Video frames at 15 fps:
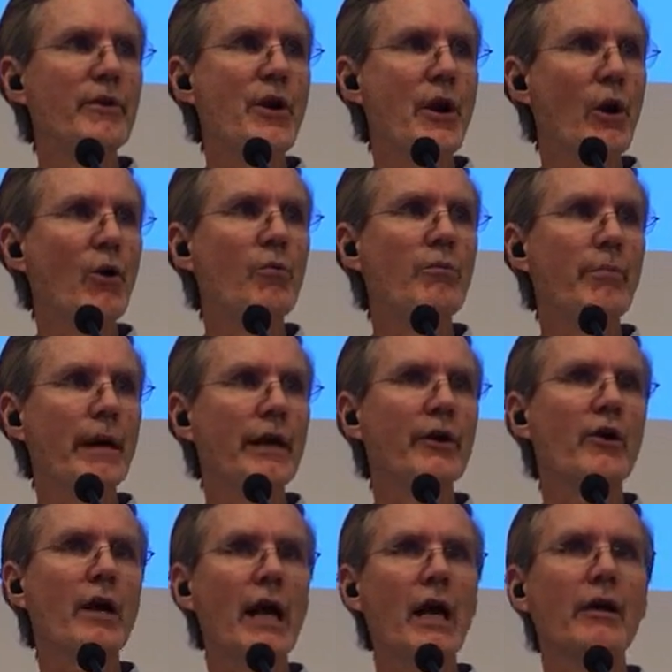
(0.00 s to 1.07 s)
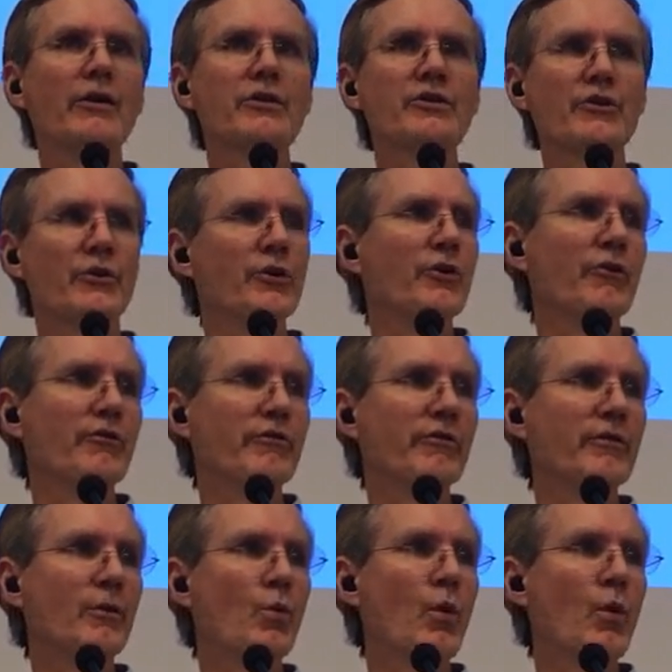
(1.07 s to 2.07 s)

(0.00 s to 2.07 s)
know better how to serve